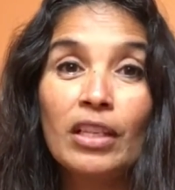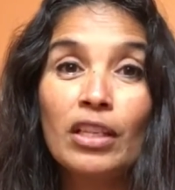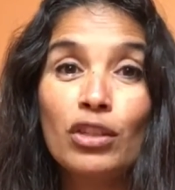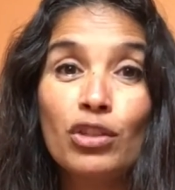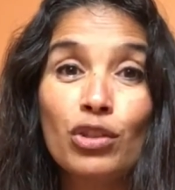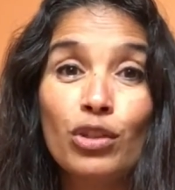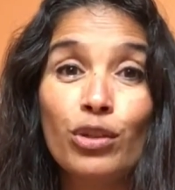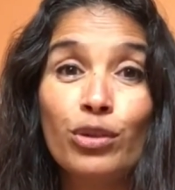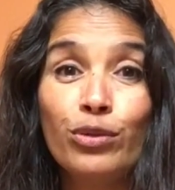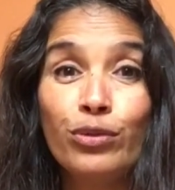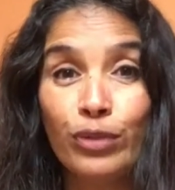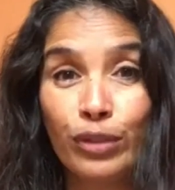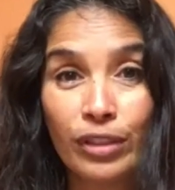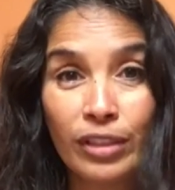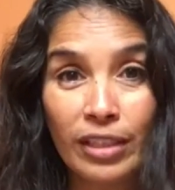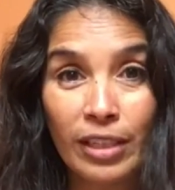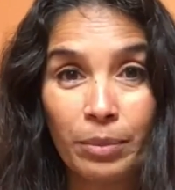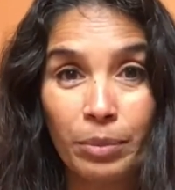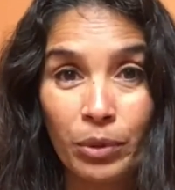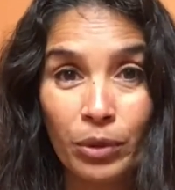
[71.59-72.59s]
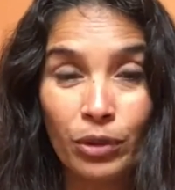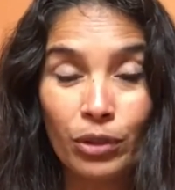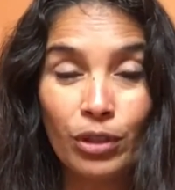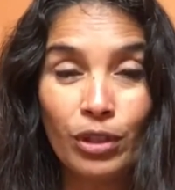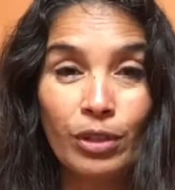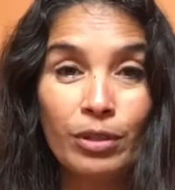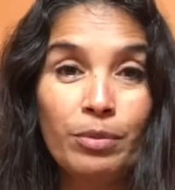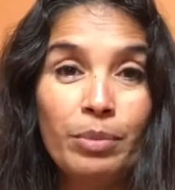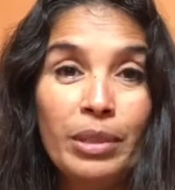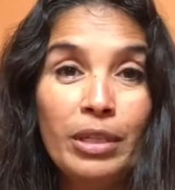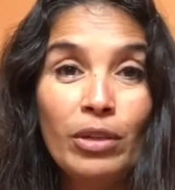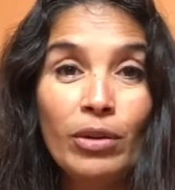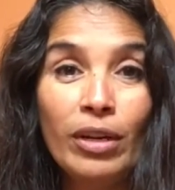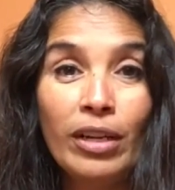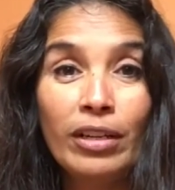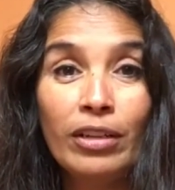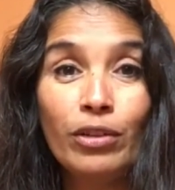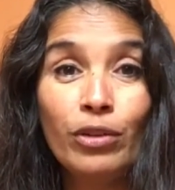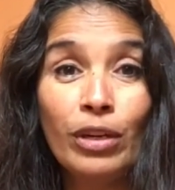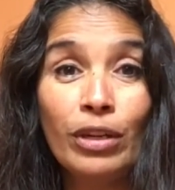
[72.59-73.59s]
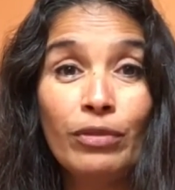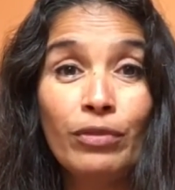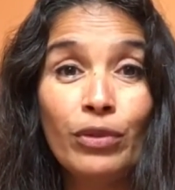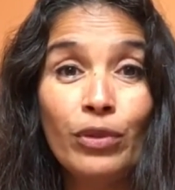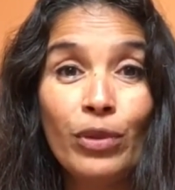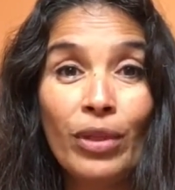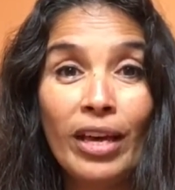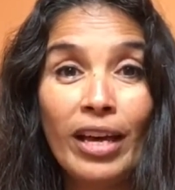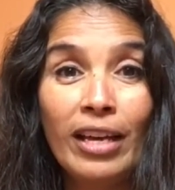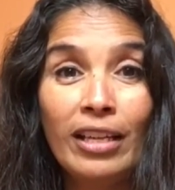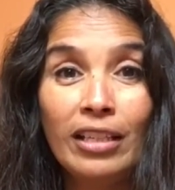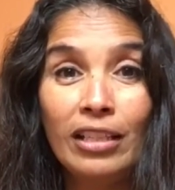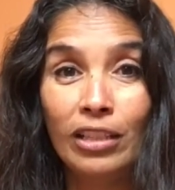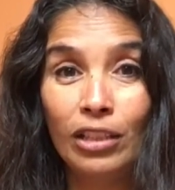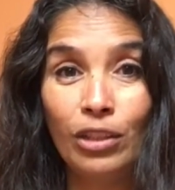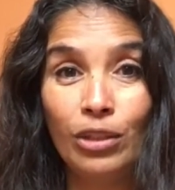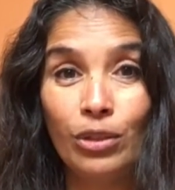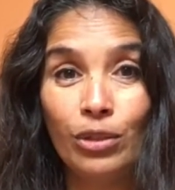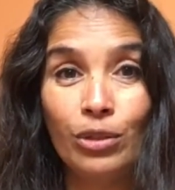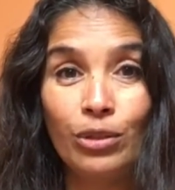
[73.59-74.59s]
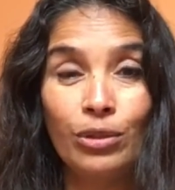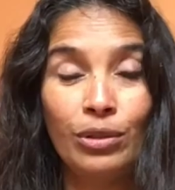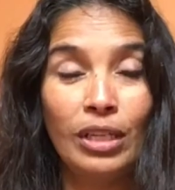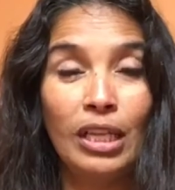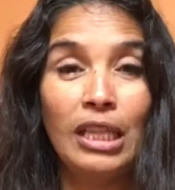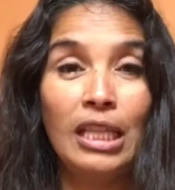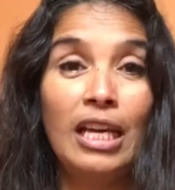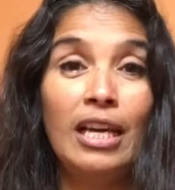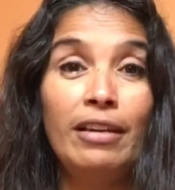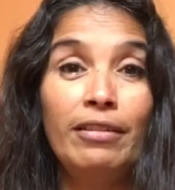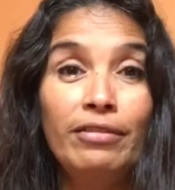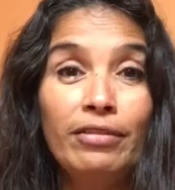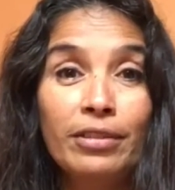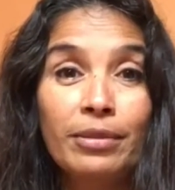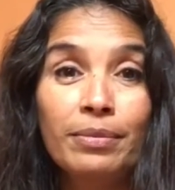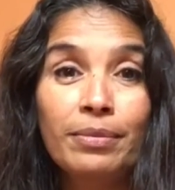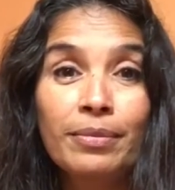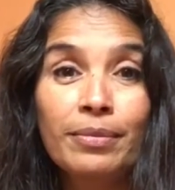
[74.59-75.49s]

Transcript: So, for example, you could be great, grateful that you're alive.